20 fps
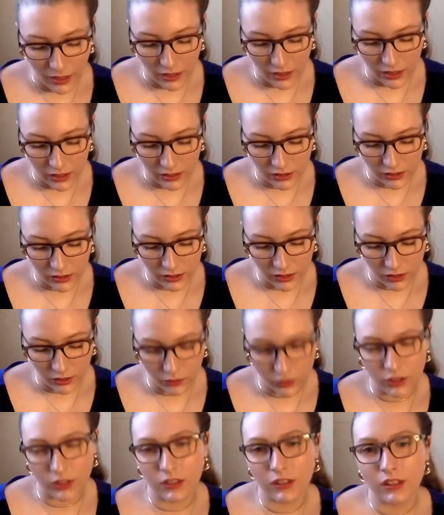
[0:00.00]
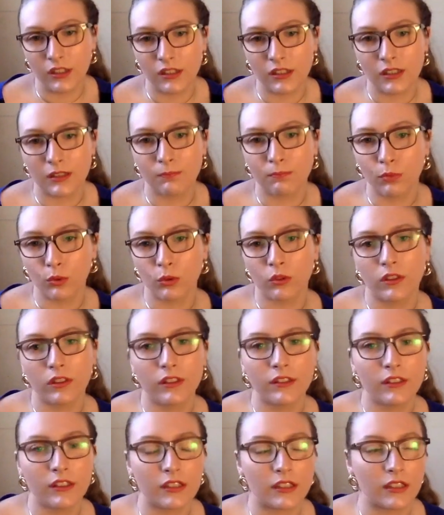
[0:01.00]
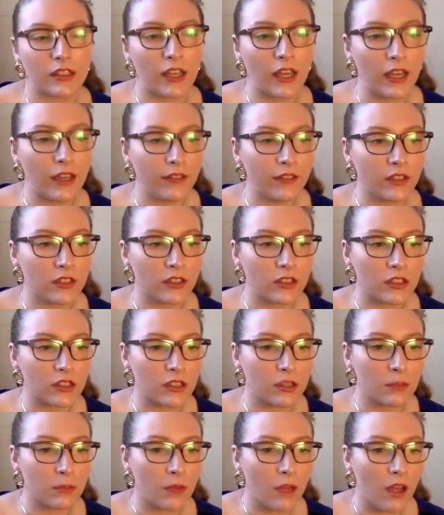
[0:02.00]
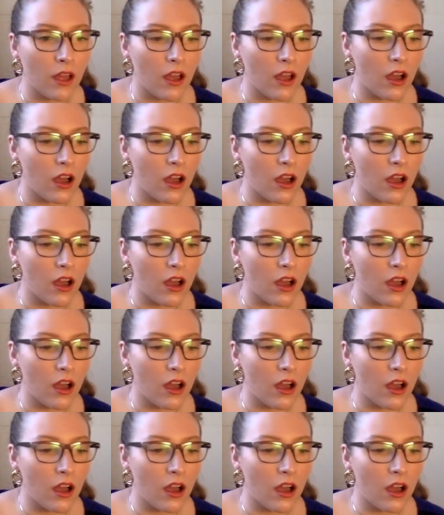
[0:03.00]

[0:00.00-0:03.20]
And so she's exploring this cave system